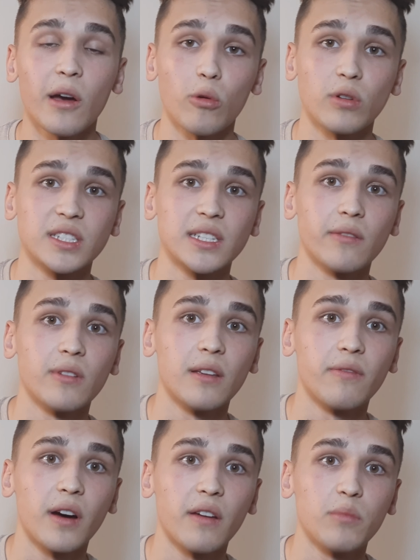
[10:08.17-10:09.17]
or
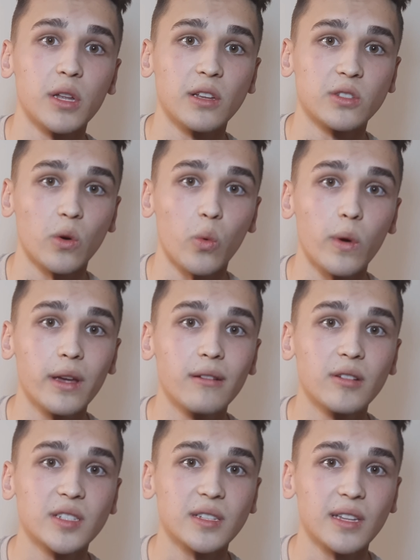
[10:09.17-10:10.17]
75 minutes of
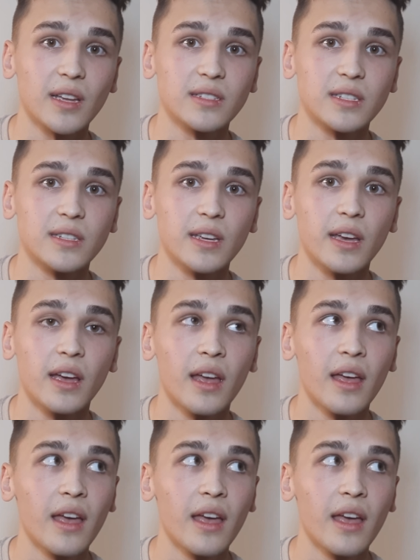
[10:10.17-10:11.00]
vigorous intensity